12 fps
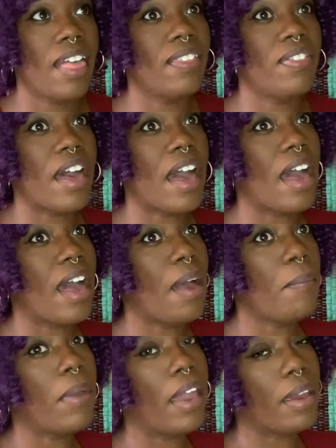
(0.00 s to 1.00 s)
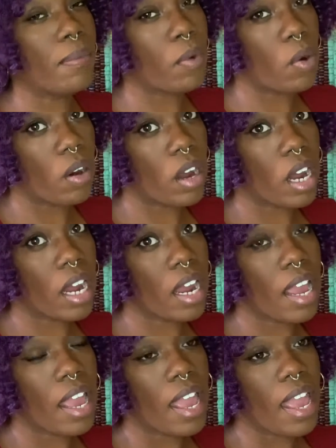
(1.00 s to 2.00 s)
that paid more,
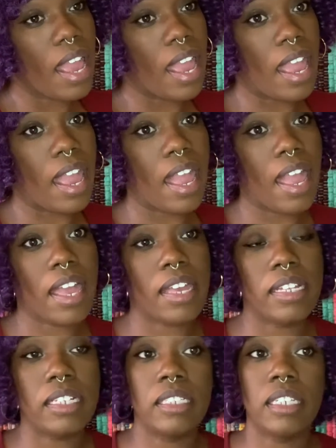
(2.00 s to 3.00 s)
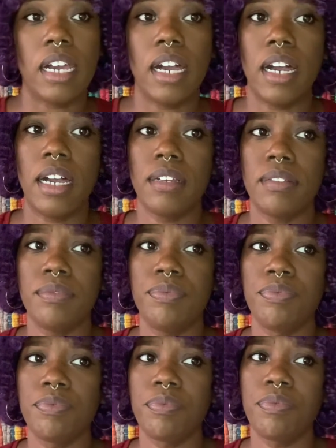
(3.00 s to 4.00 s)
and
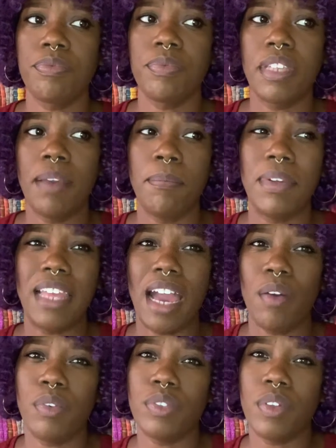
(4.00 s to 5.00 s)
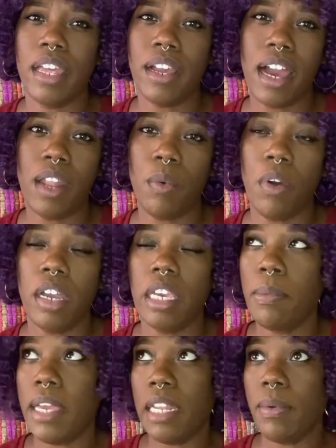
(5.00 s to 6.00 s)
but the hours were like kind of wonky.
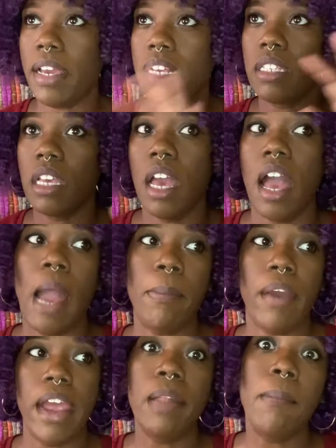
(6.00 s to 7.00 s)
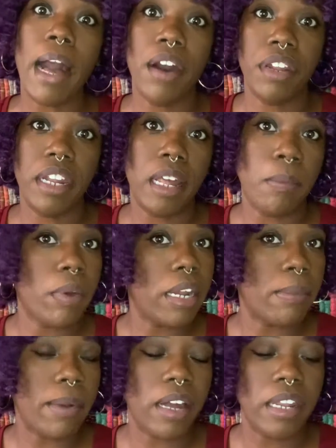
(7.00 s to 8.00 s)
But anyways, I prayed about it,
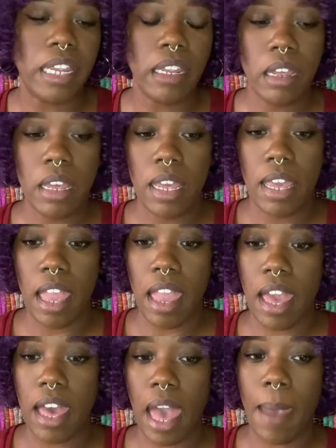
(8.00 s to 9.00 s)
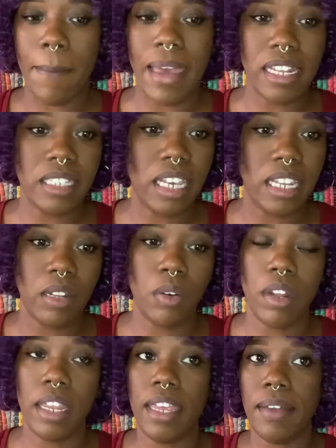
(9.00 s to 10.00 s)
and I meditated
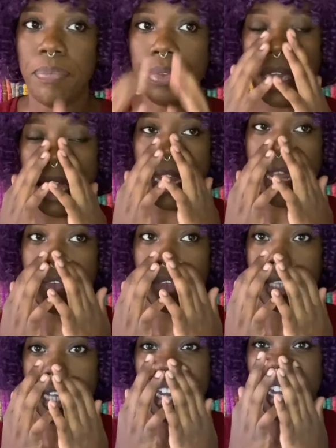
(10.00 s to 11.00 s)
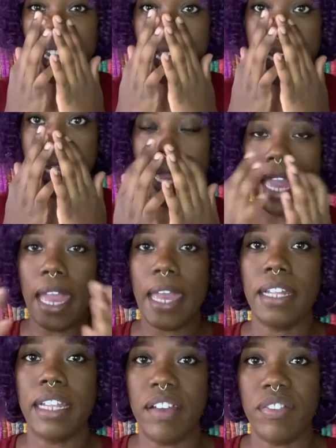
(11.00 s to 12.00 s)
on it, and
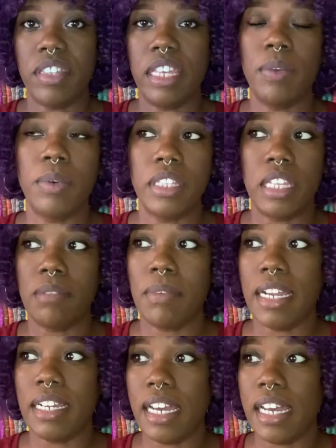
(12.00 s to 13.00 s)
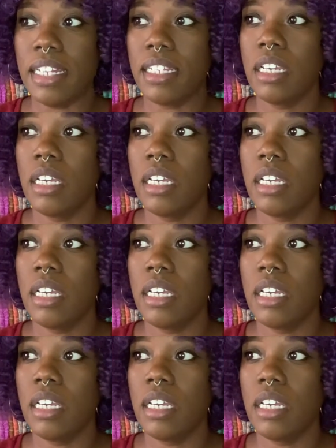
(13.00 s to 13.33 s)
everything within my gut